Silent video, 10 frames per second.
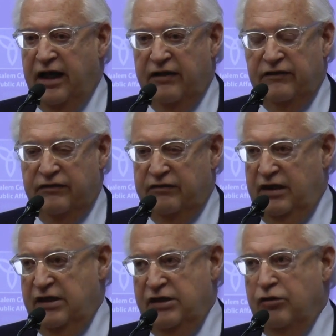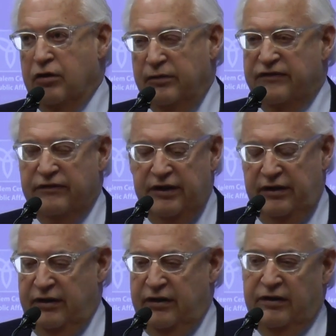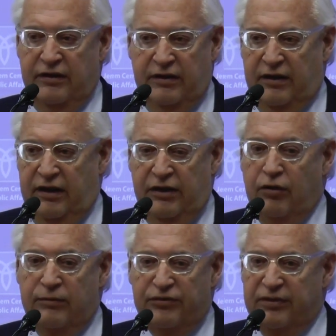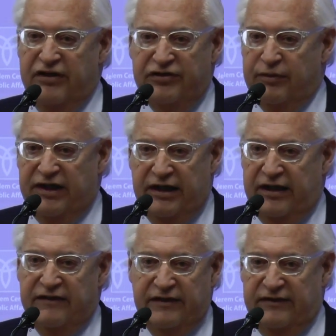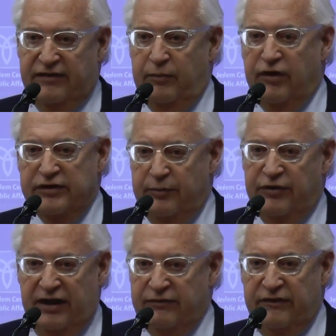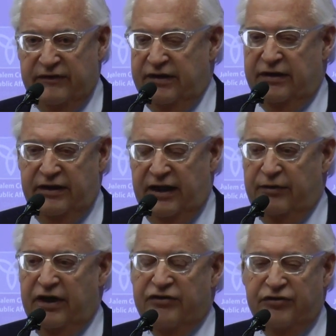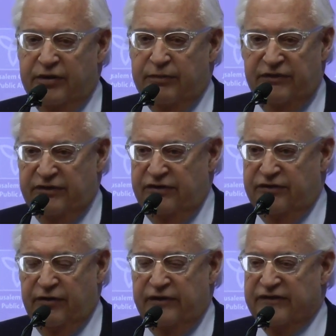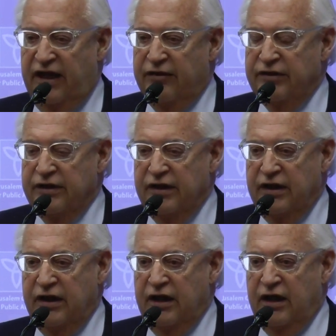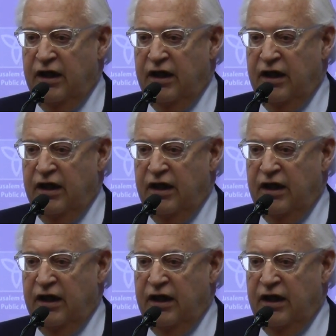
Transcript: It has an enormous relationship with the United States on multiple levels, and that relationship is very solid.